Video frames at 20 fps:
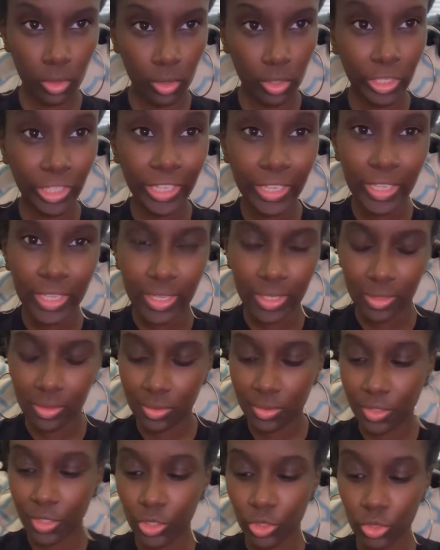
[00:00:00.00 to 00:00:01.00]
Alright
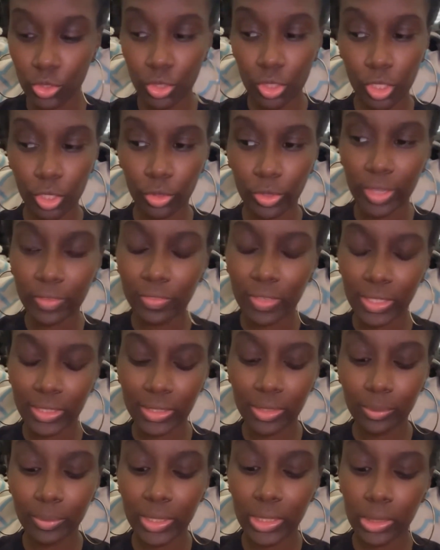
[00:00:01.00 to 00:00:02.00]
guys, so I
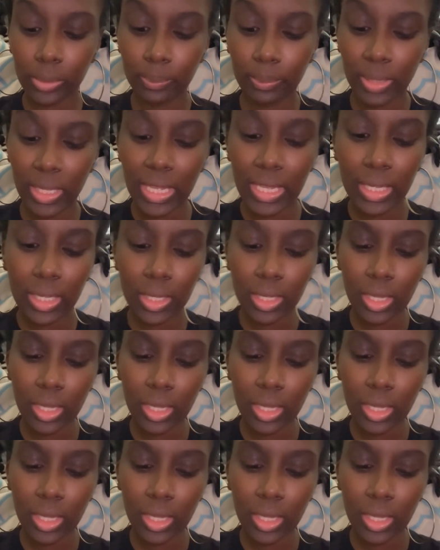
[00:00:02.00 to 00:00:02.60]
finally made it back.